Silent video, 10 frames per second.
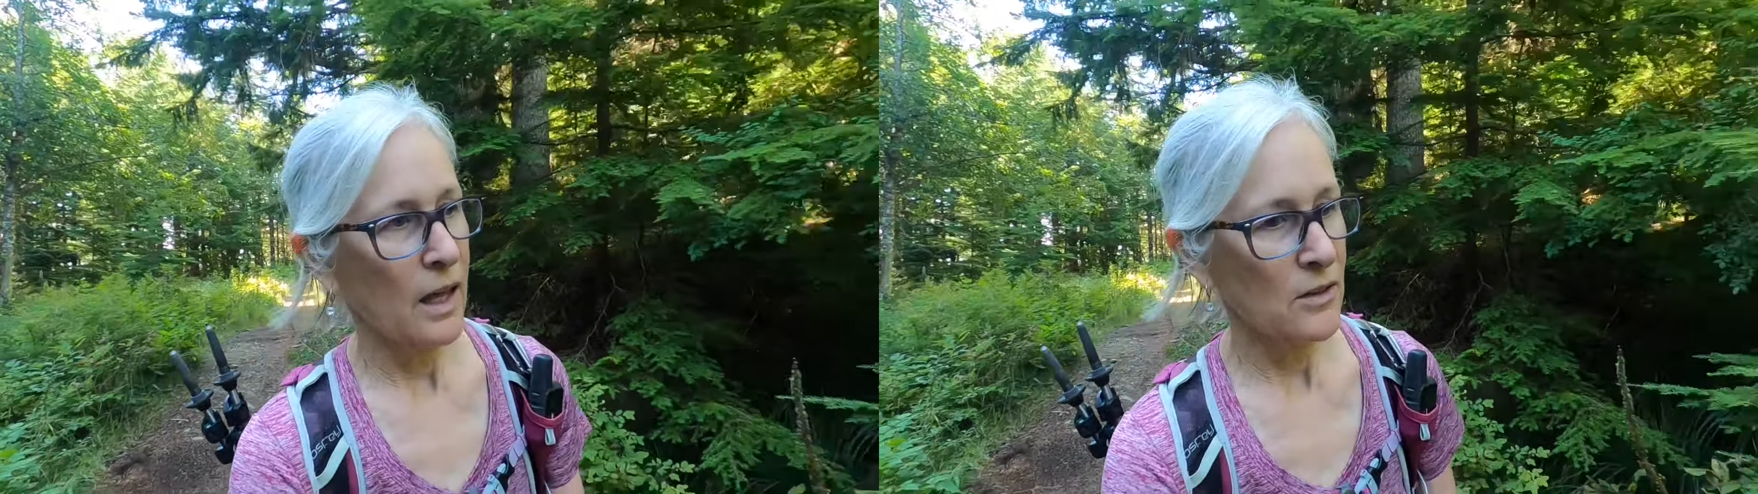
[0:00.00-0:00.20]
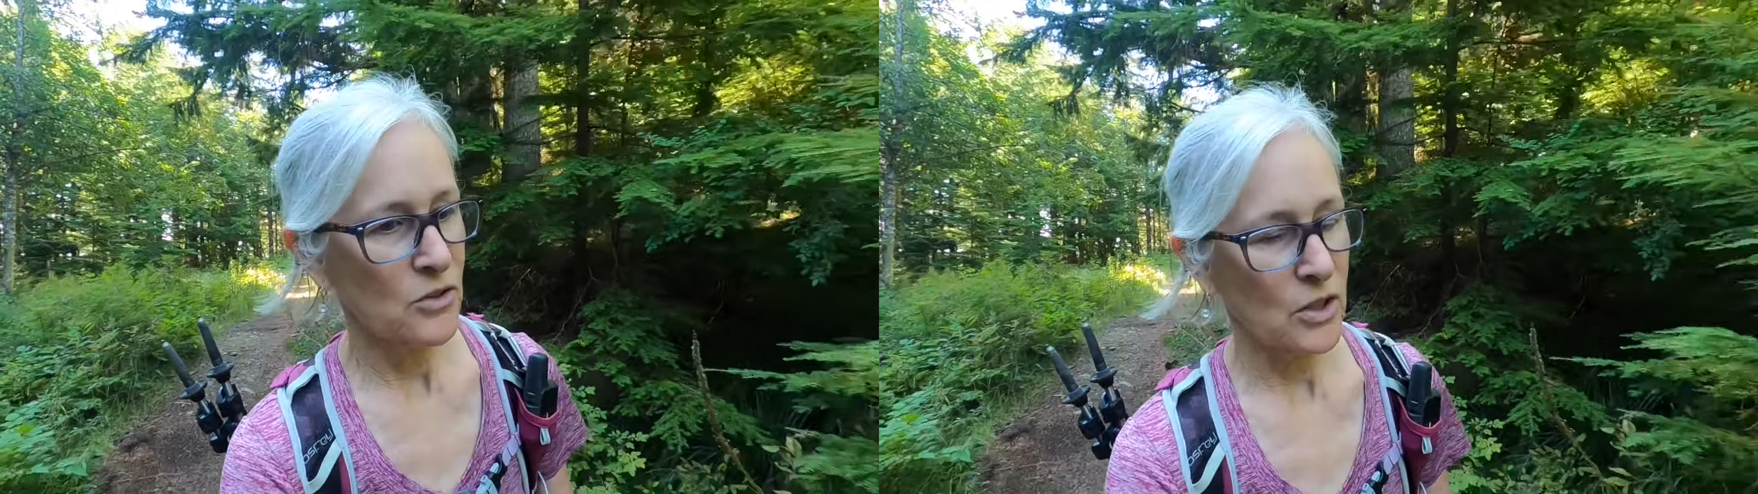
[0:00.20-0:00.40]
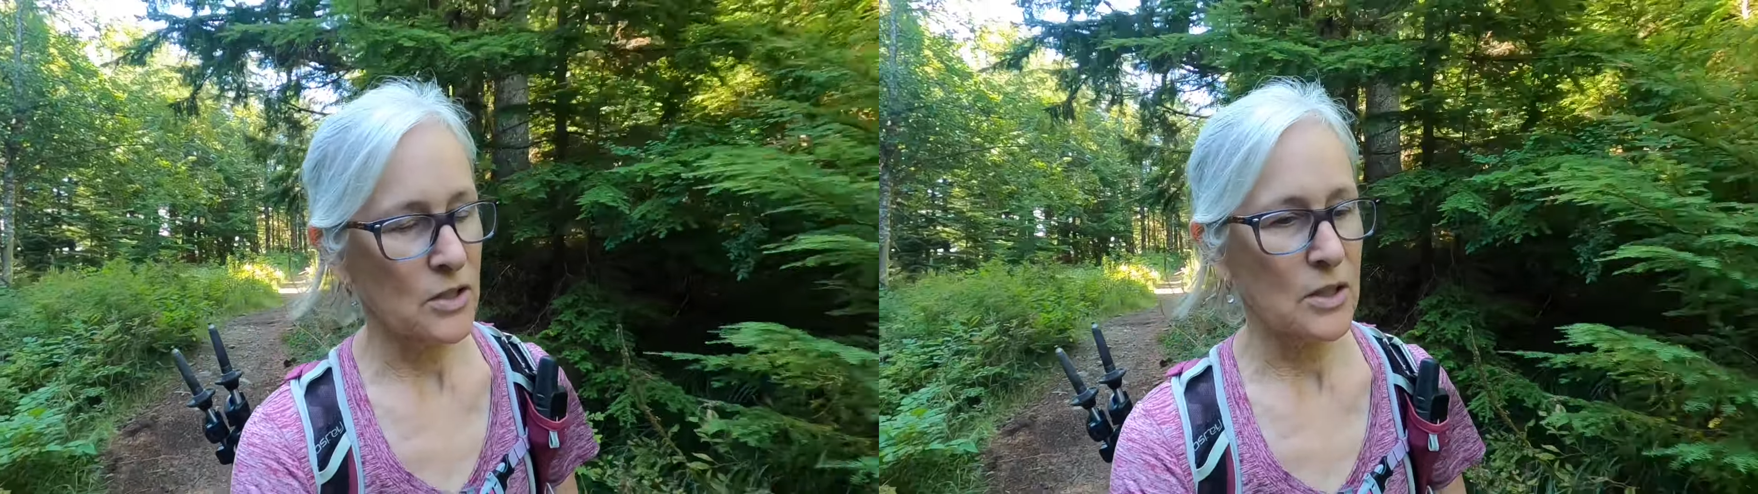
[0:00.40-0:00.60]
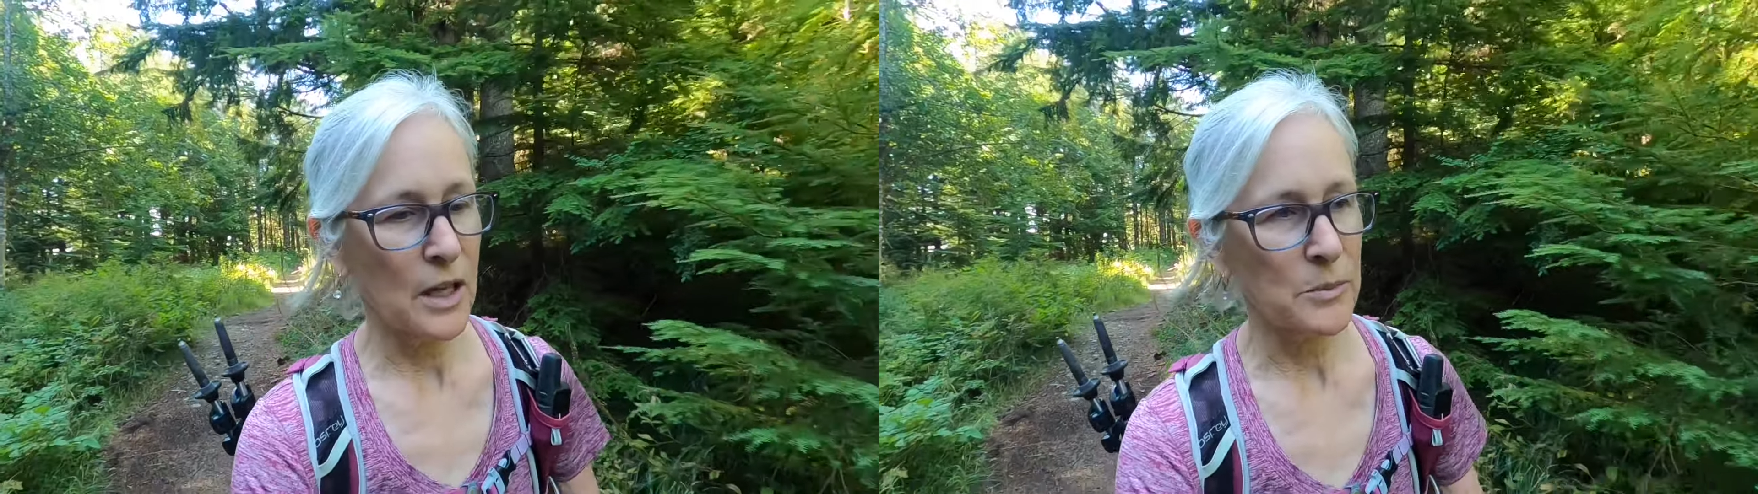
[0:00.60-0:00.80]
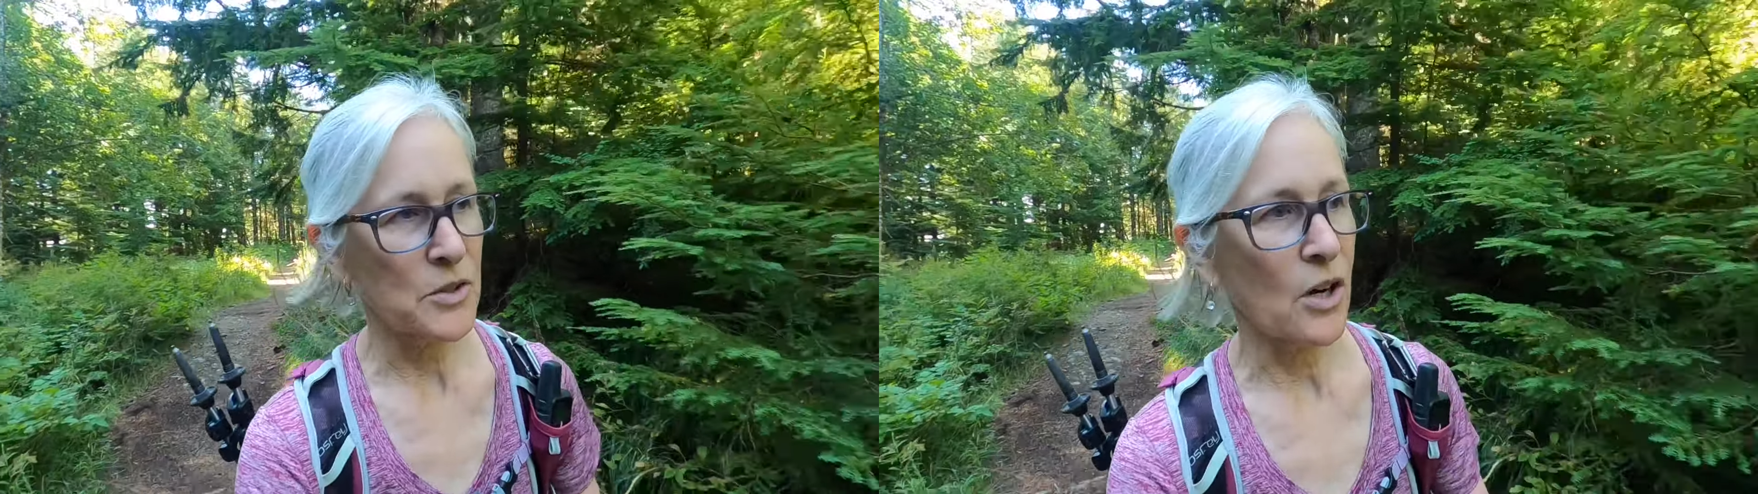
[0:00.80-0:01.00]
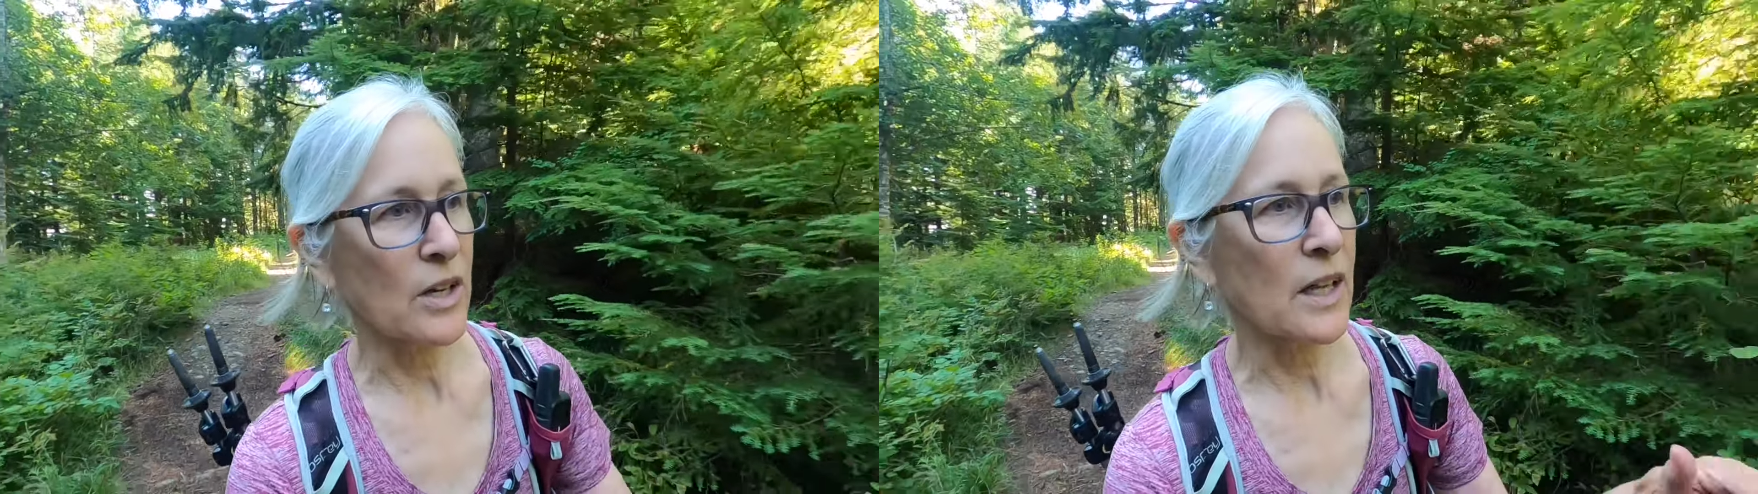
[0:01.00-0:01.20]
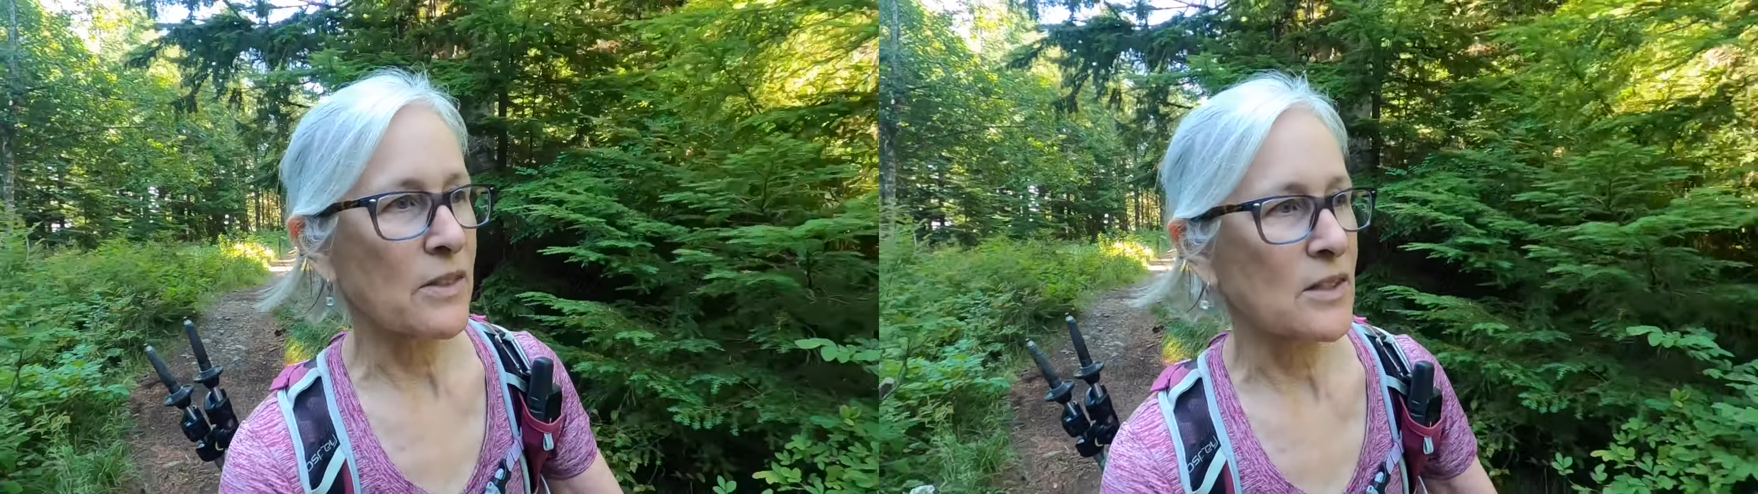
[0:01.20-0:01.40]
is just starting at